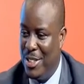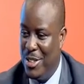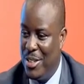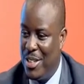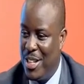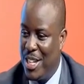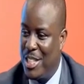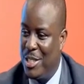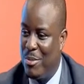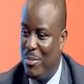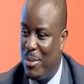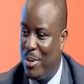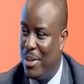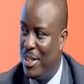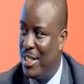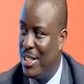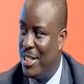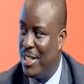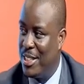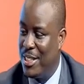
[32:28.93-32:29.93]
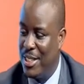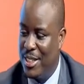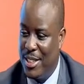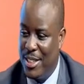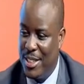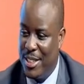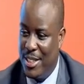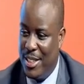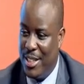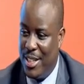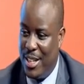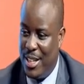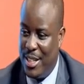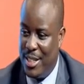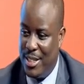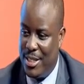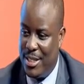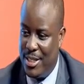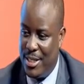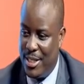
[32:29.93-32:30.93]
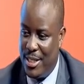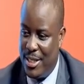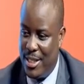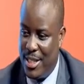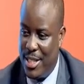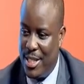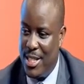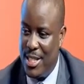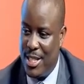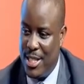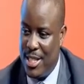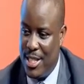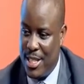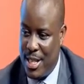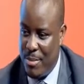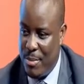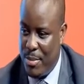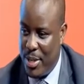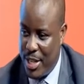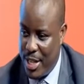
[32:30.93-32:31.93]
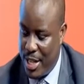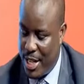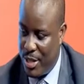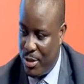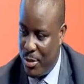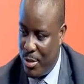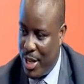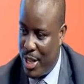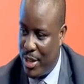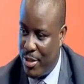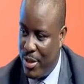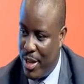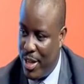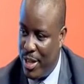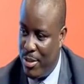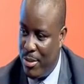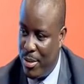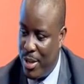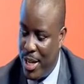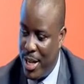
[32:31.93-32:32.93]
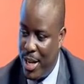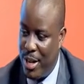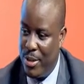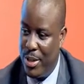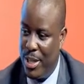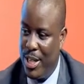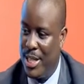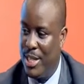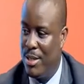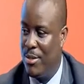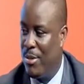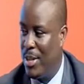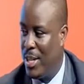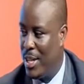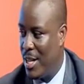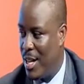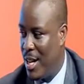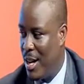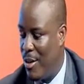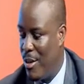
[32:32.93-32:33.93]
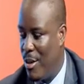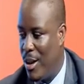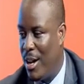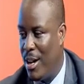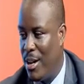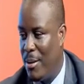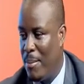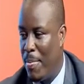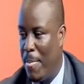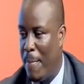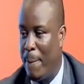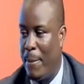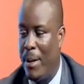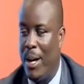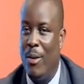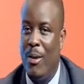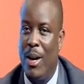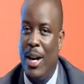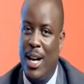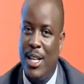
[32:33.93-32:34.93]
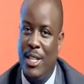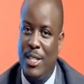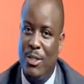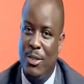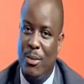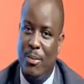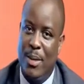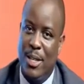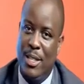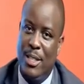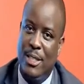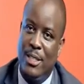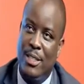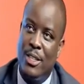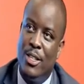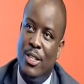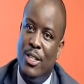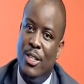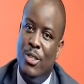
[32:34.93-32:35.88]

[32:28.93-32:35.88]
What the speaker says: not a sprint, and this is something that we are trying to inculcate even in our customers,